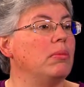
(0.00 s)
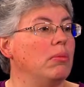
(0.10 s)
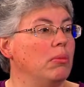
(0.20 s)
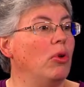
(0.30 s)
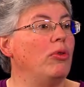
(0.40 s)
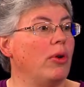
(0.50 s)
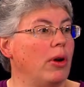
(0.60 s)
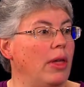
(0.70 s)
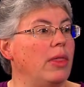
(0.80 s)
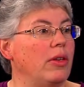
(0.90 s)
mover
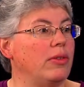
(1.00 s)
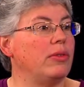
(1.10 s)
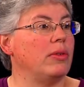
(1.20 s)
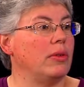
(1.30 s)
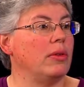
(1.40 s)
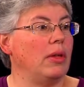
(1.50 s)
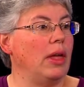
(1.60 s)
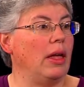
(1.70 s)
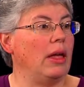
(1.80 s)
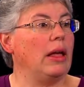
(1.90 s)
in this
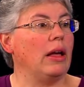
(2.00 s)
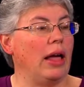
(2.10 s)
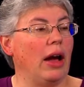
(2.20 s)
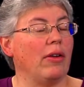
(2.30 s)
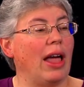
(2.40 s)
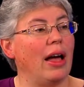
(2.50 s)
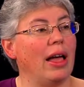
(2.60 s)
area.